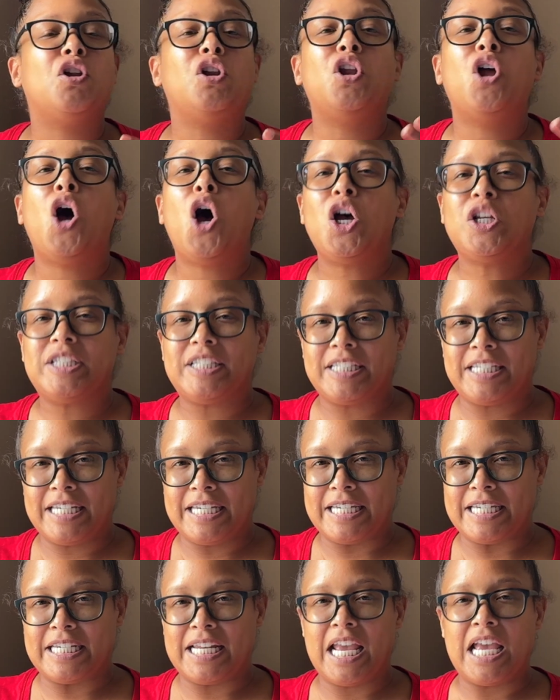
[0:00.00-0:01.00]

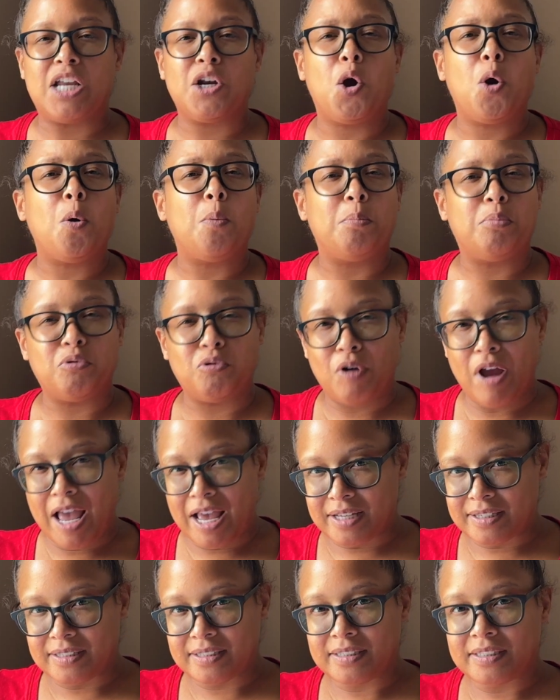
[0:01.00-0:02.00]
closeted and
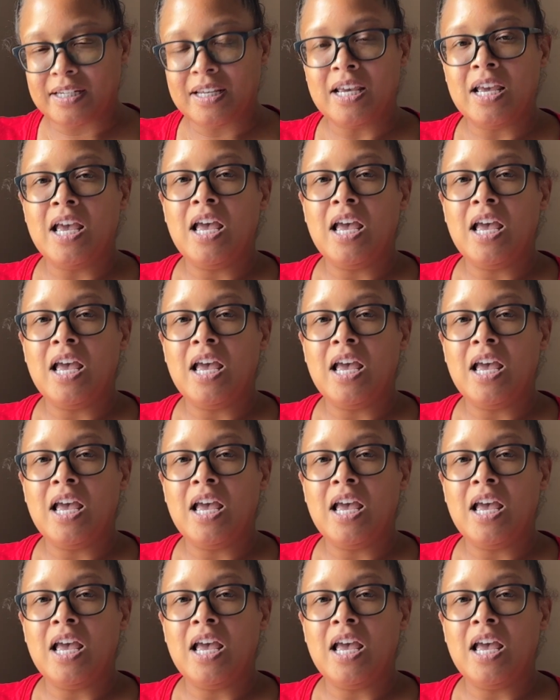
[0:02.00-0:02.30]
oppressed,